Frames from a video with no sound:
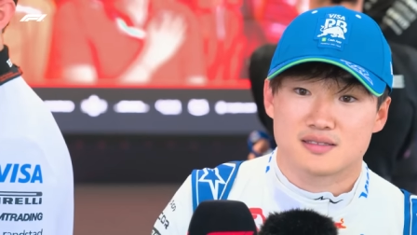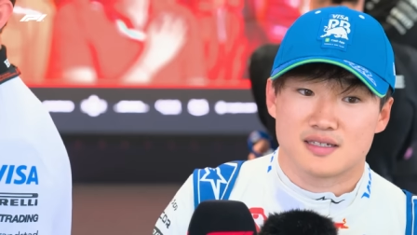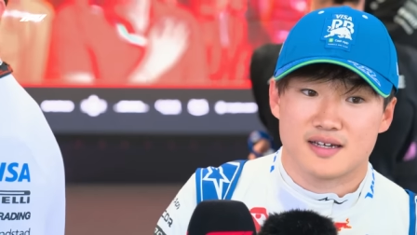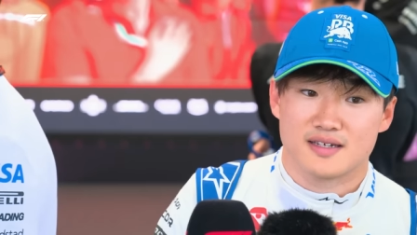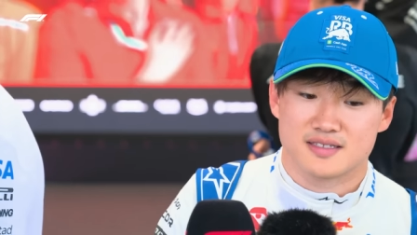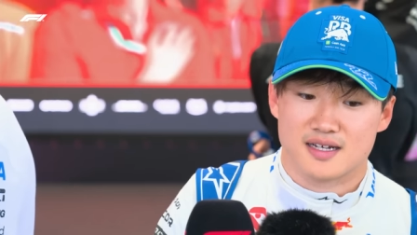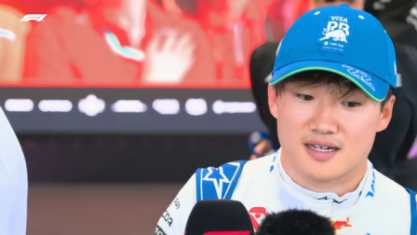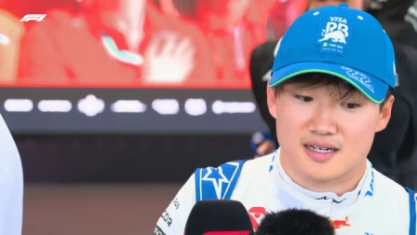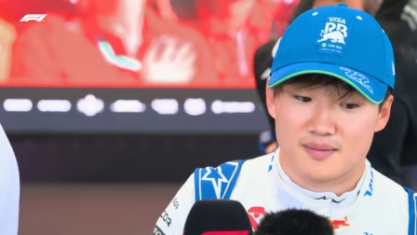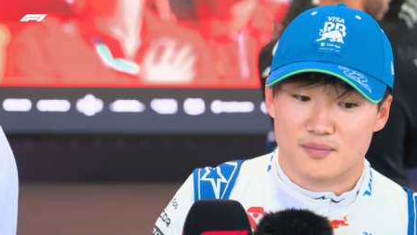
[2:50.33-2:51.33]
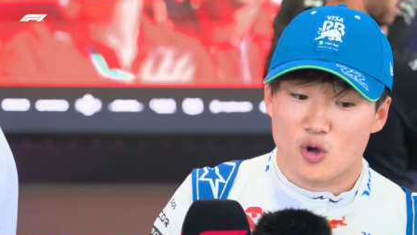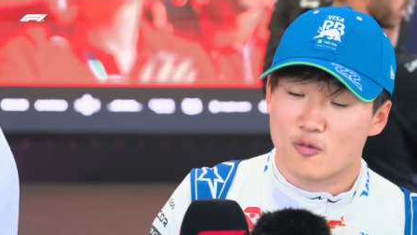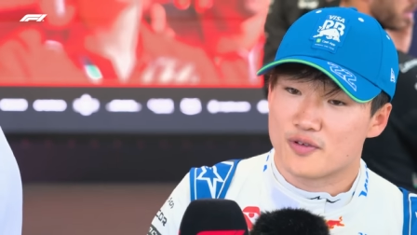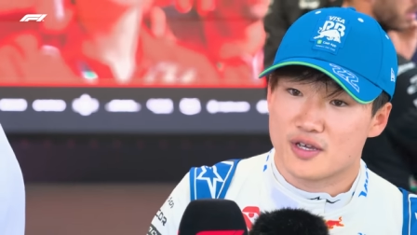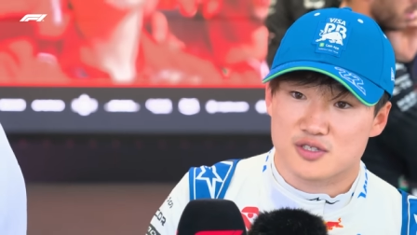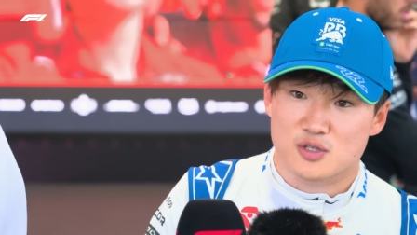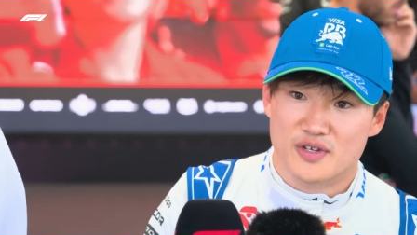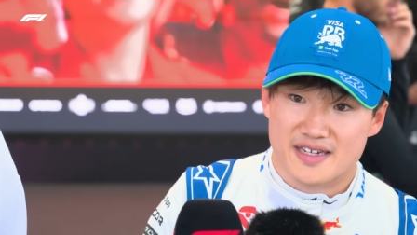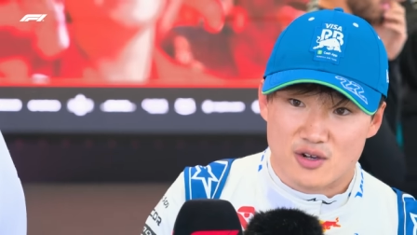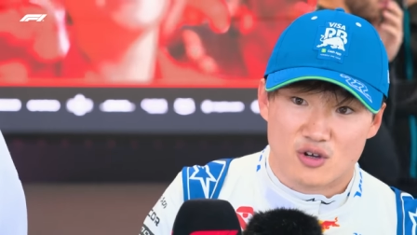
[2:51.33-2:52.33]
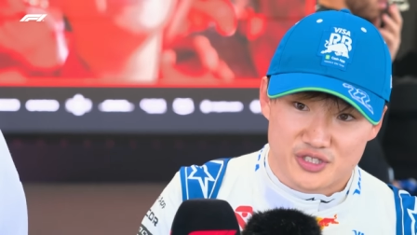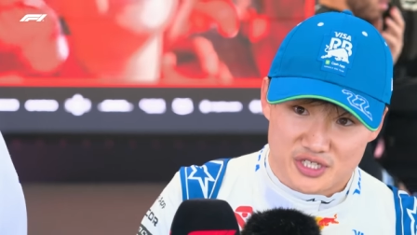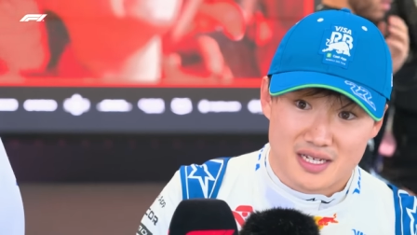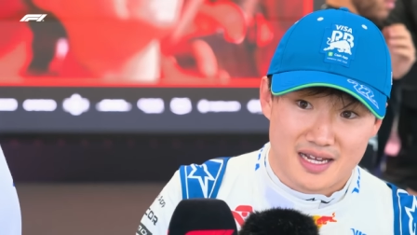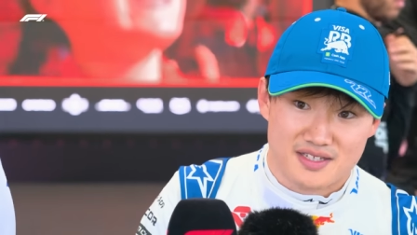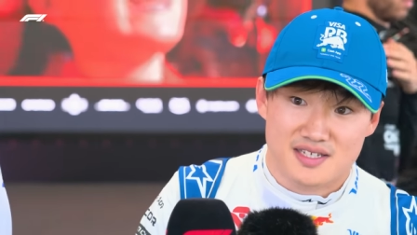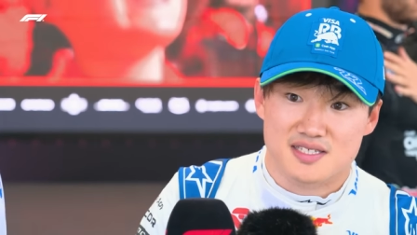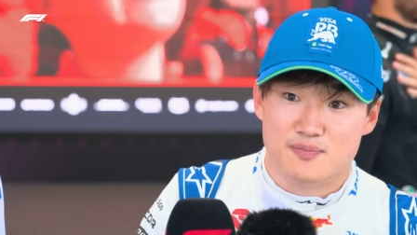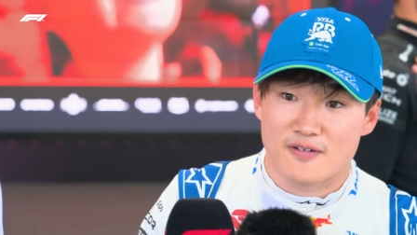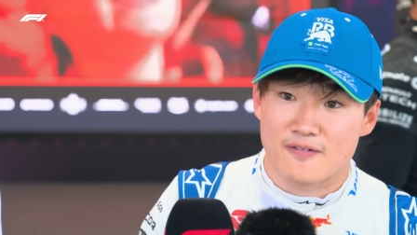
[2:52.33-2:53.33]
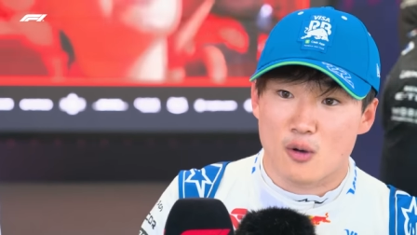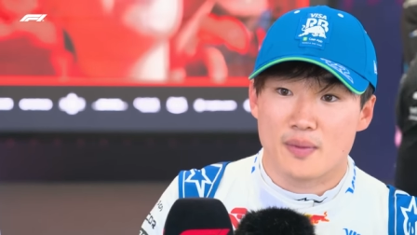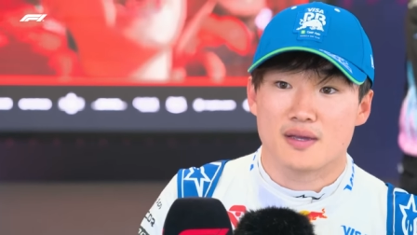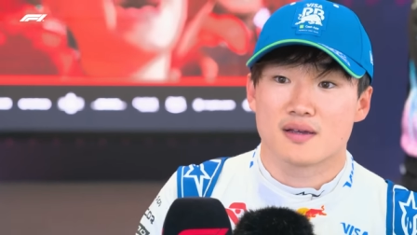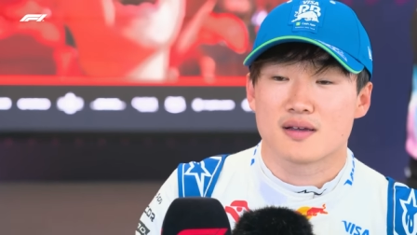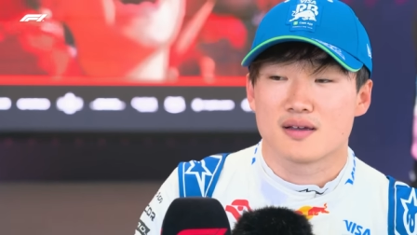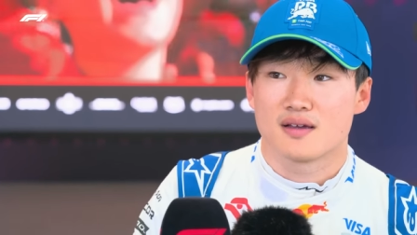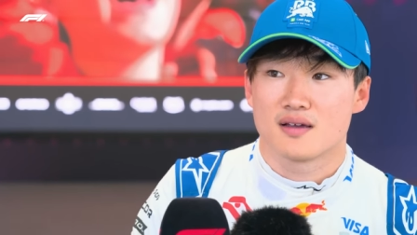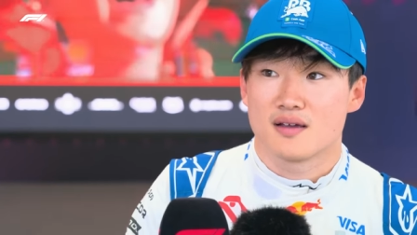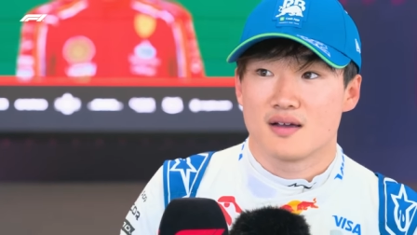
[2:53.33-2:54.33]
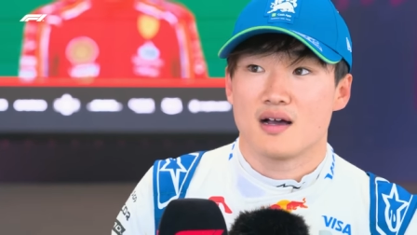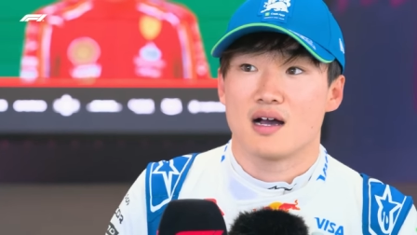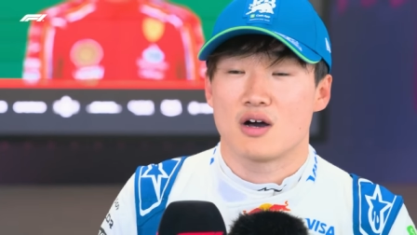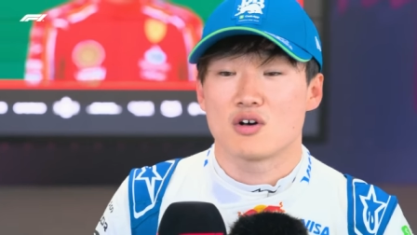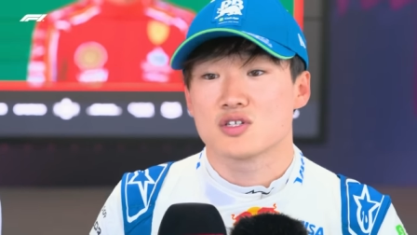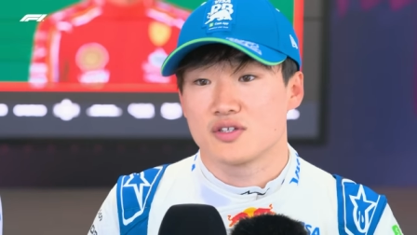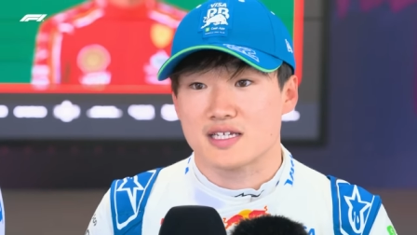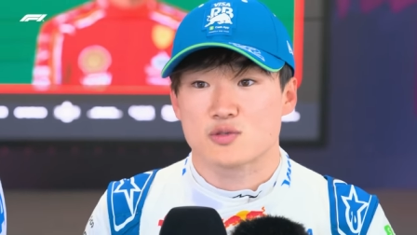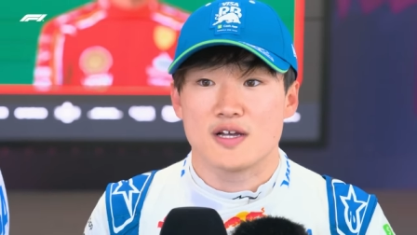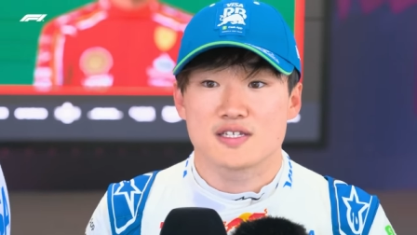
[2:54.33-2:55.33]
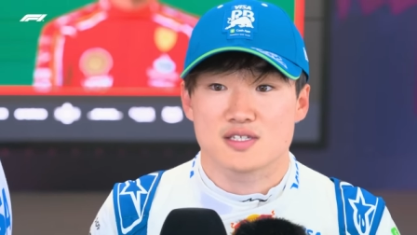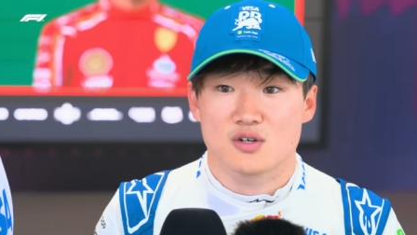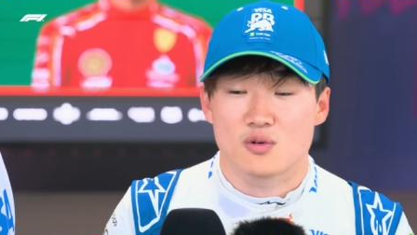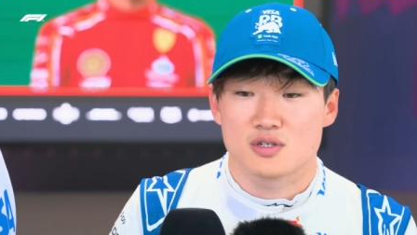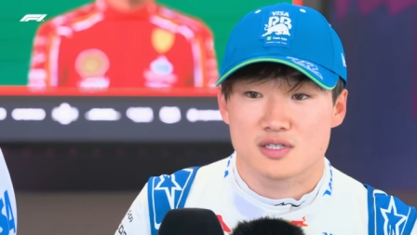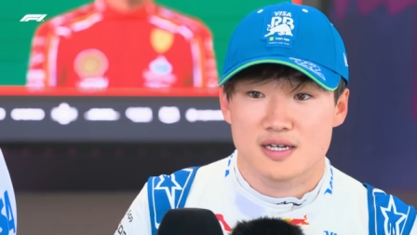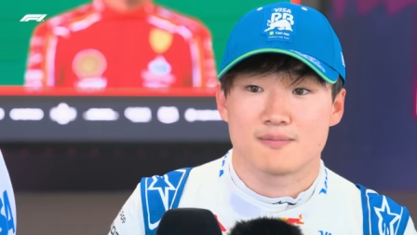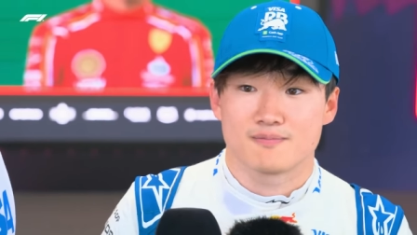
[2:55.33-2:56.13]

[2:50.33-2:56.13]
and um, hopefully also we can continue like this performing. Uh, also next races onwards. Yeah.